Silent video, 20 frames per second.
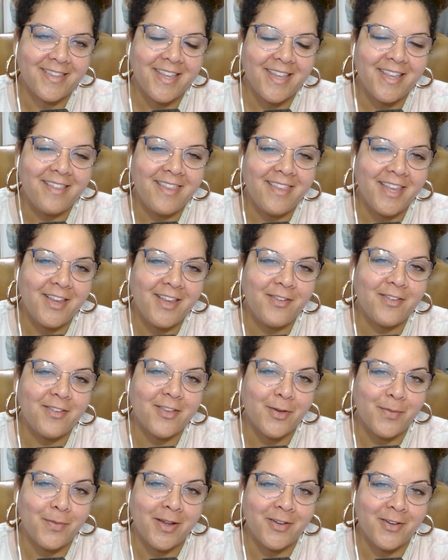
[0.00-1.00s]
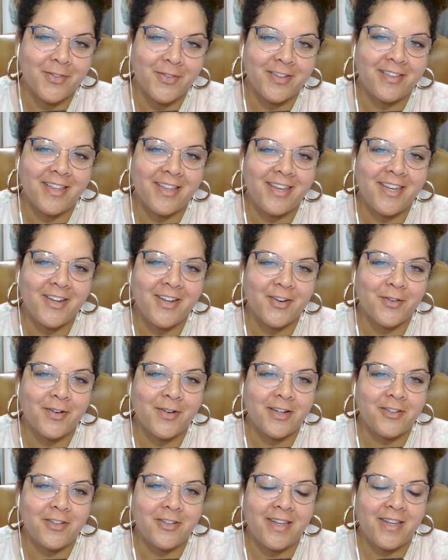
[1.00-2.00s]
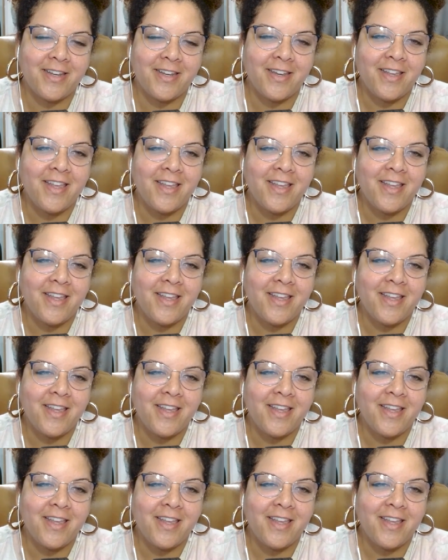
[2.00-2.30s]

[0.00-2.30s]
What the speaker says: Thank you so much for sending your question in.